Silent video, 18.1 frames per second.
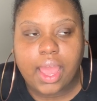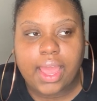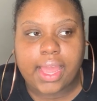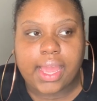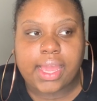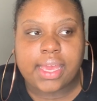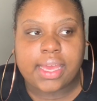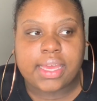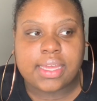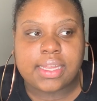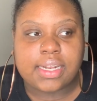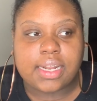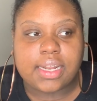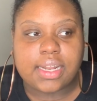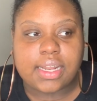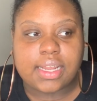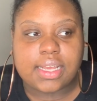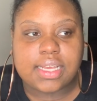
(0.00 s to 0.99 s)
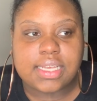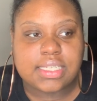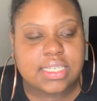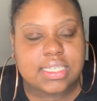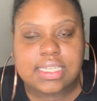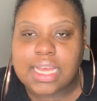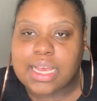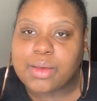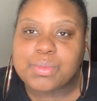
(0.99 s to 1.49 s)
And it's
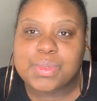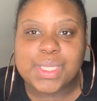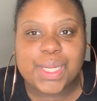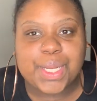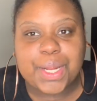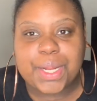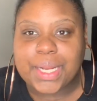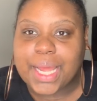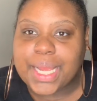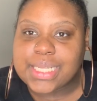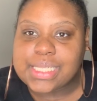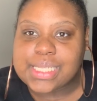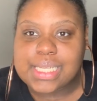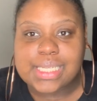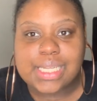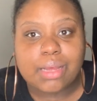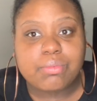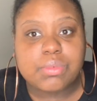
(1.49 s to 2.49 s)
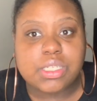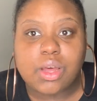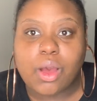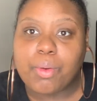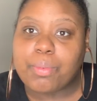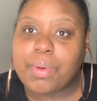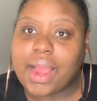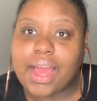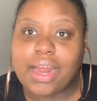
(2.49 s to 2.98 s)
just like I'm sitting here like, sis, I'm
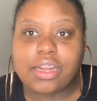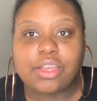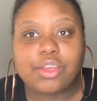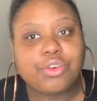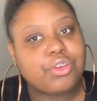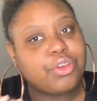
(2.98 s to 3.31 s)
so proud of you.